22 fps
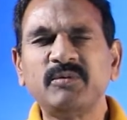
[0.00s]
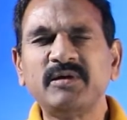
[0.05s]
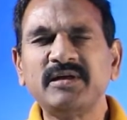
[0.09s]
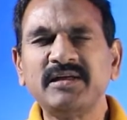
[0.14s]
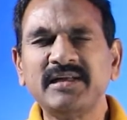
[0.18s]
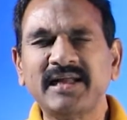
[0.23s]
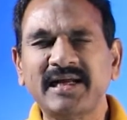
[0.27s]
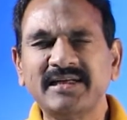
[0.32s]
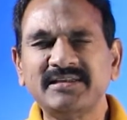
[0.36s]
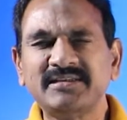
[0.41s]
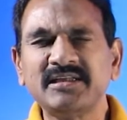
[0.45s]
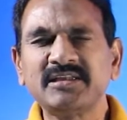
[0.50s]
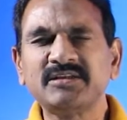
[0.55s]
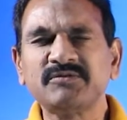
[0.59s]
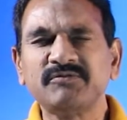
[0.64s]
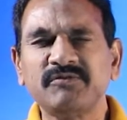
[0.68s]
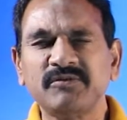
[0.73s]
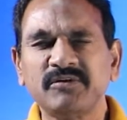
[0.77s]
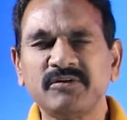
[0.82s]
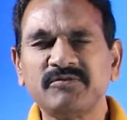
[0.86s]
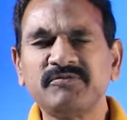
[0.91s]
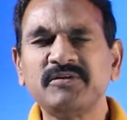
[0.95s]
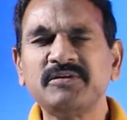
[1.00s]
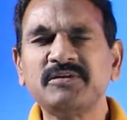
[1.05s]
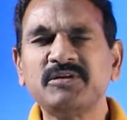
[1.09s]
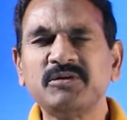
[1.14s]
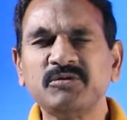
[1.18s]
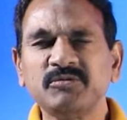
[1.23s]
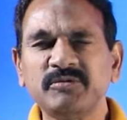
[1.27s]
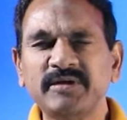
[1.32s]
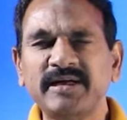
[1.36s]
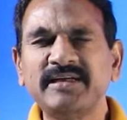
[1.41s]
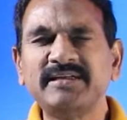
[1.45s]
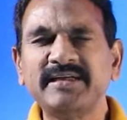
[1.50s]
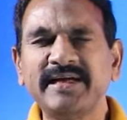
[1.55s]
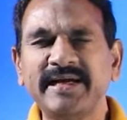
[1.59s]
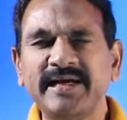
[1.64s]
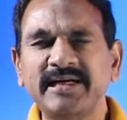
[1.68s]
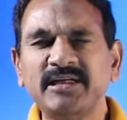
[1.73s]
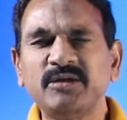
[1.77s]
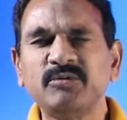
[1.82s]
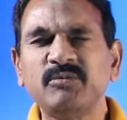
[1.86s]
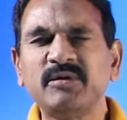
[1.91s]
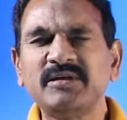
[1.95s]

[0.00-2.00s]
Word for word: one nine six four four two eight eight